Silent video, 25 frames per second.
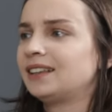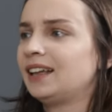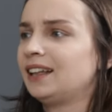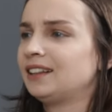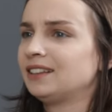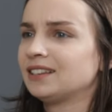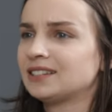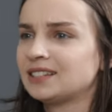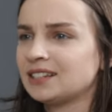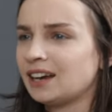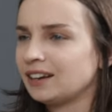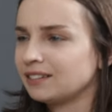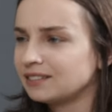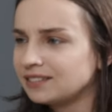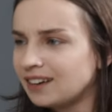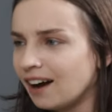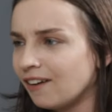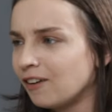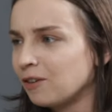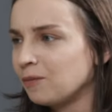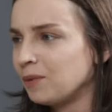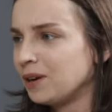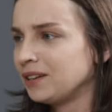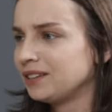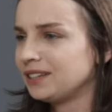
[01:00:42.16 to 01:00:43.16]
that the side
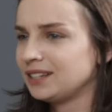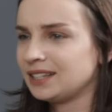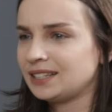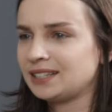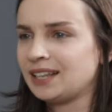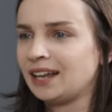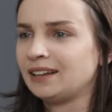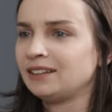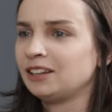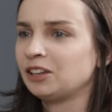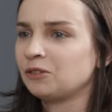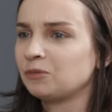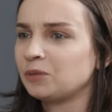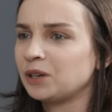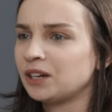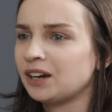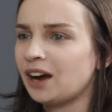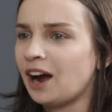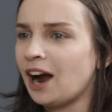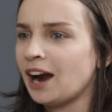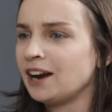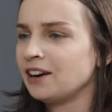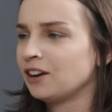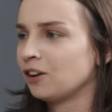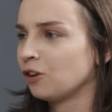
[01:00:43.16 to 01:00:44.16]
government is standing
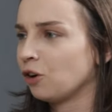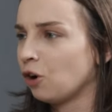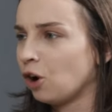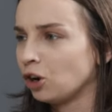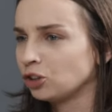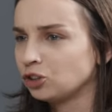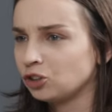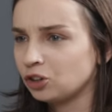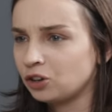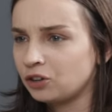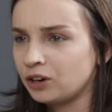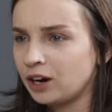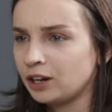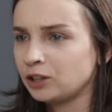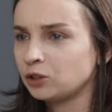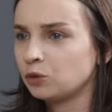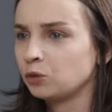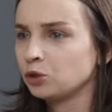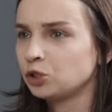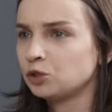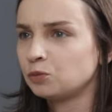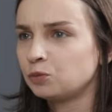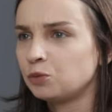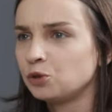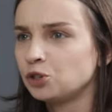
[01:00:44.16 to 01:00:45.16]
behind an autocrat
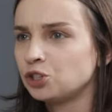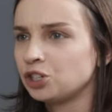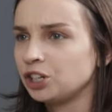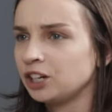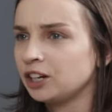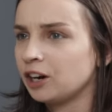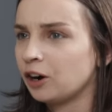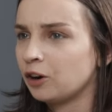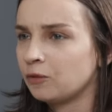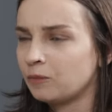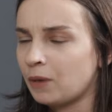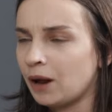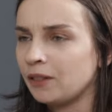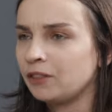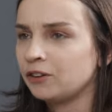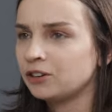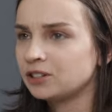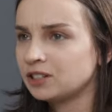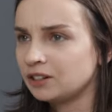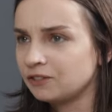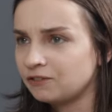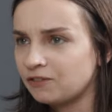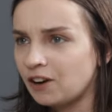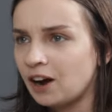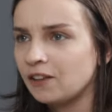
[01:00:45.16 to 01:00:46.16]
who is pushing our
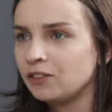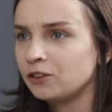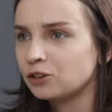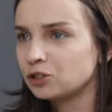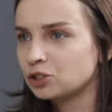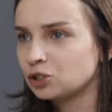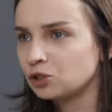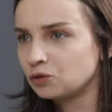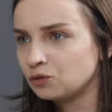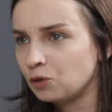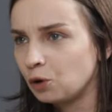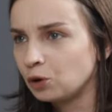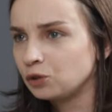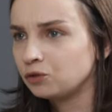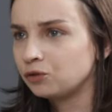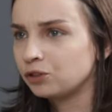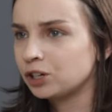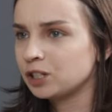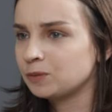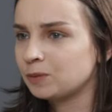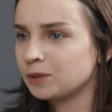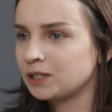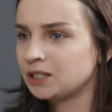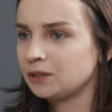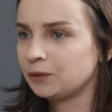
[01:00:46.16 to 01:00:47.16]
mothers and fathers to vote
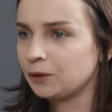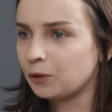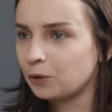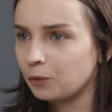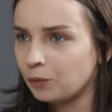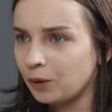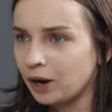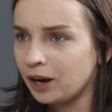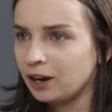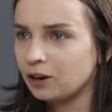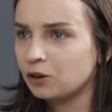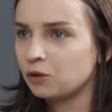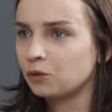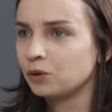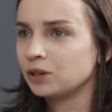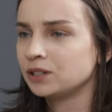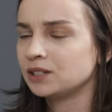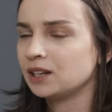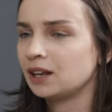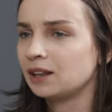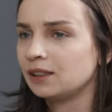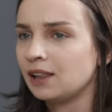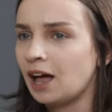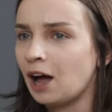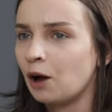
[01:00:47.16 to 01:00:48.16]
for a specific way, who
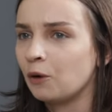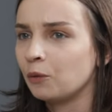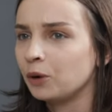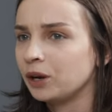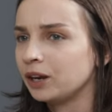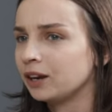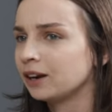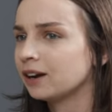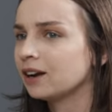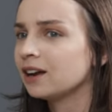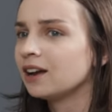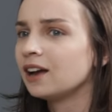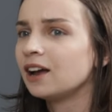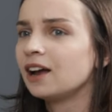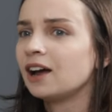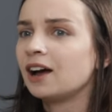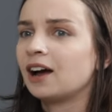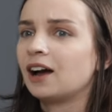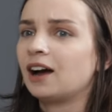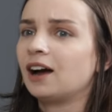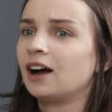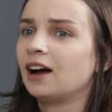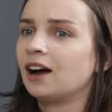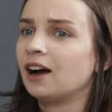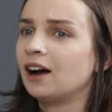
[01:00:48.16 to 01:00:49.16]
is allowing
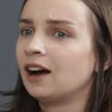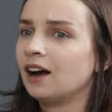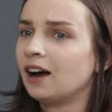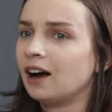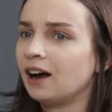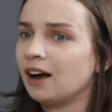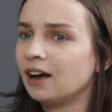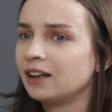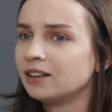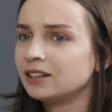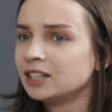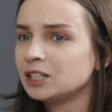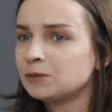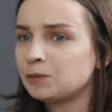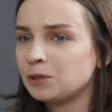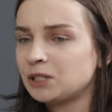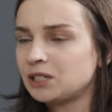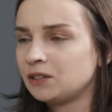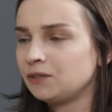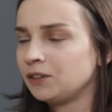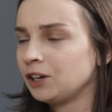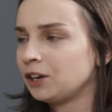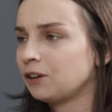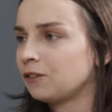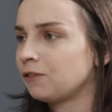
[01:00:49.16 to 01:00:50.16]
uh,
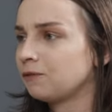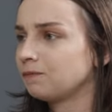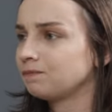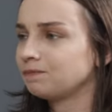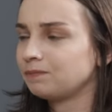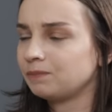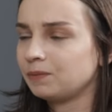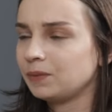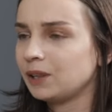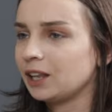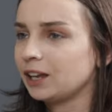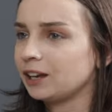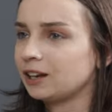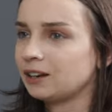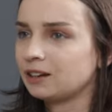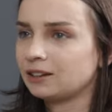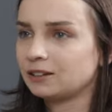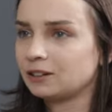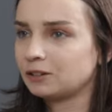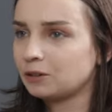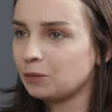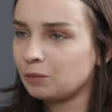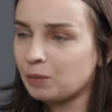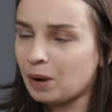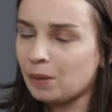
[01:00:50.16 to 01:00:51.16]
specific like
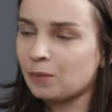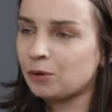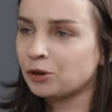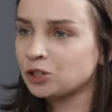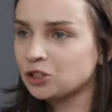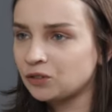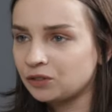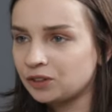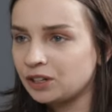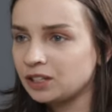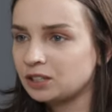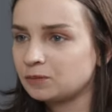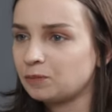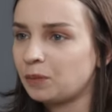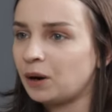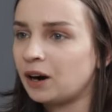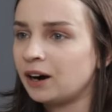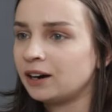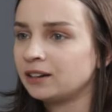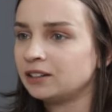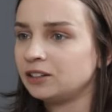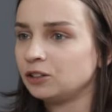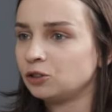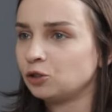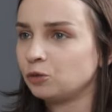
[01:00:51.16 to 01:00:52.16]
members of his
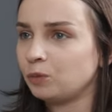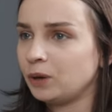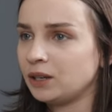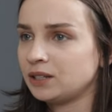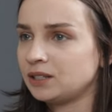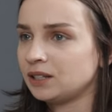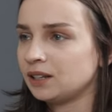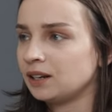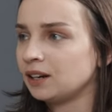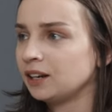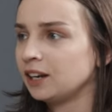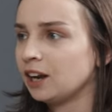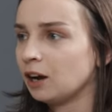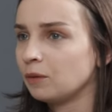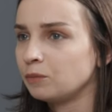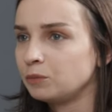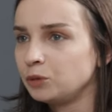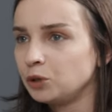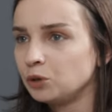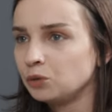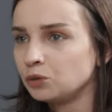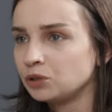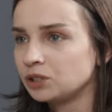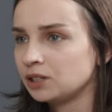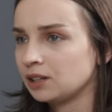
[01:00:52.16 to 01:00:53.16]
party to basically
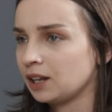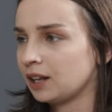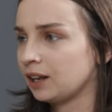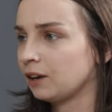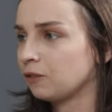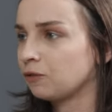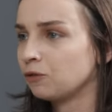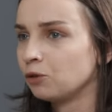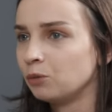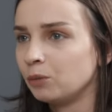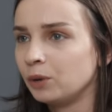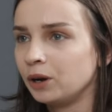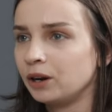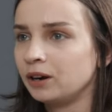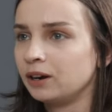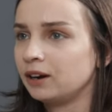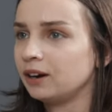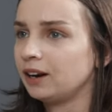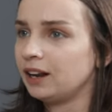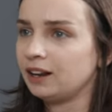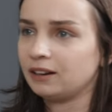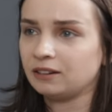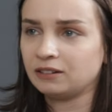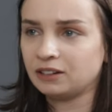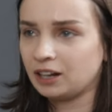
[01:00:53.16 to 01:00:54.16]
abuse like
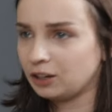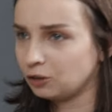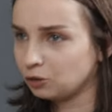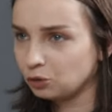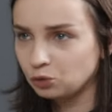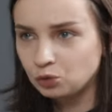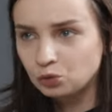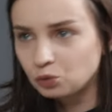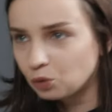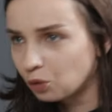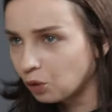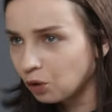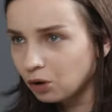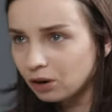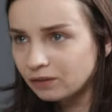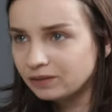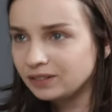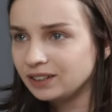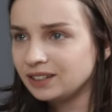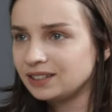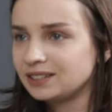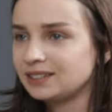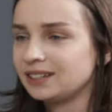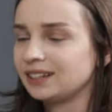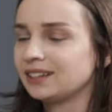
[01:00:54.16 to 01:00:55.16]
women and, and to do all
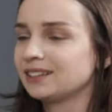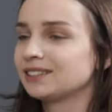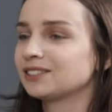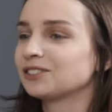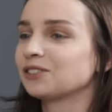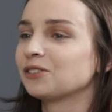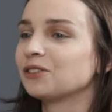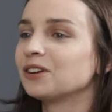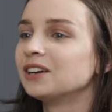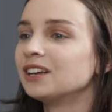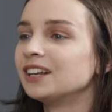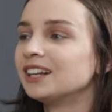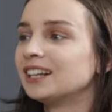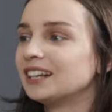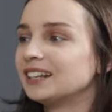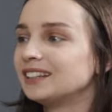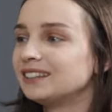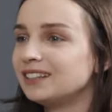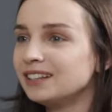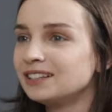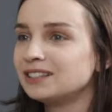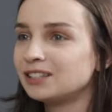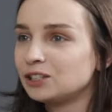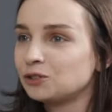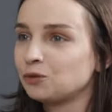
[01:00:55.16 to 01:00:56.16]
of these things. So
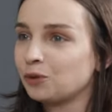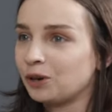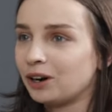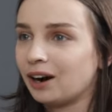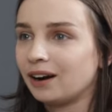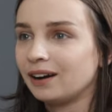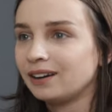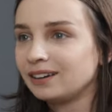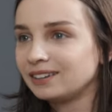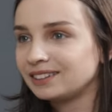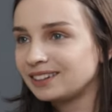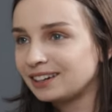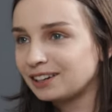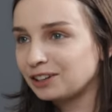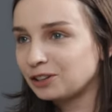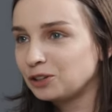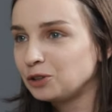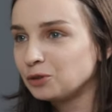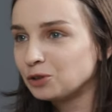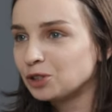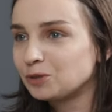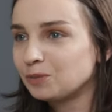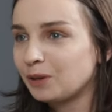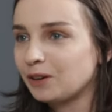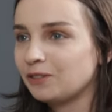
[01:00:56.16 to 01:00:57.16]
this is where I
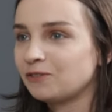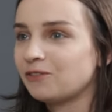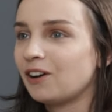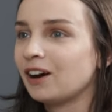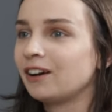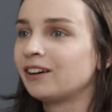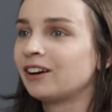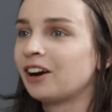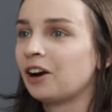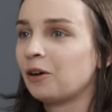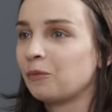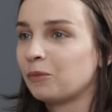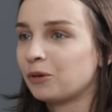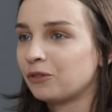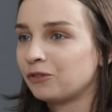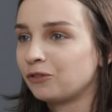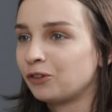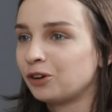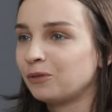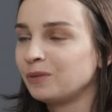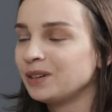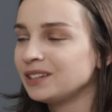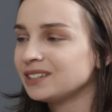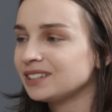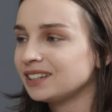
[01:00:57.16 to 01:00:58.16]
like use my fire and
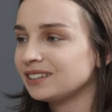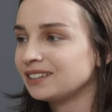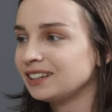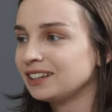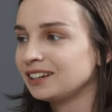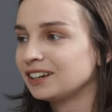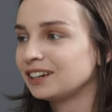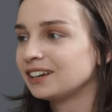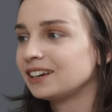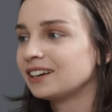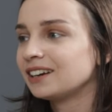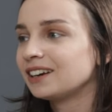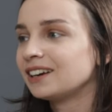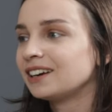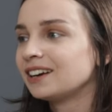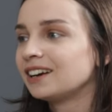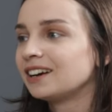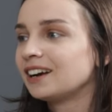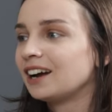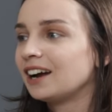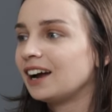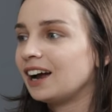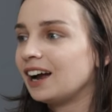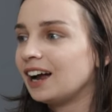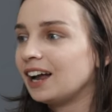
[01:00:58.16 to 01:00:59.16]
performance. I think
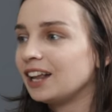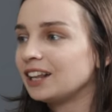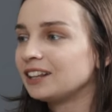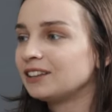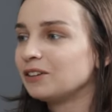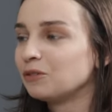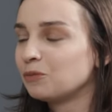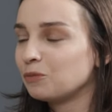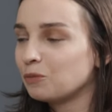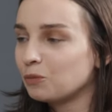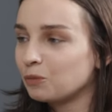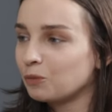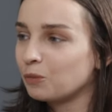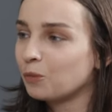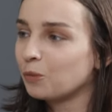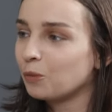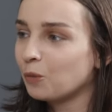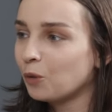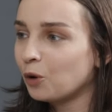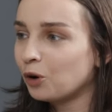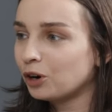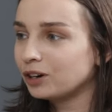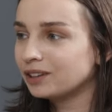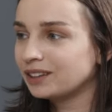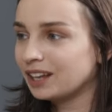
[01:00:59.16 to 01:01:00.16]
the
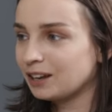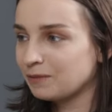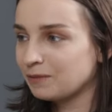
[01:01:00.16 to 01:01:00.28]
more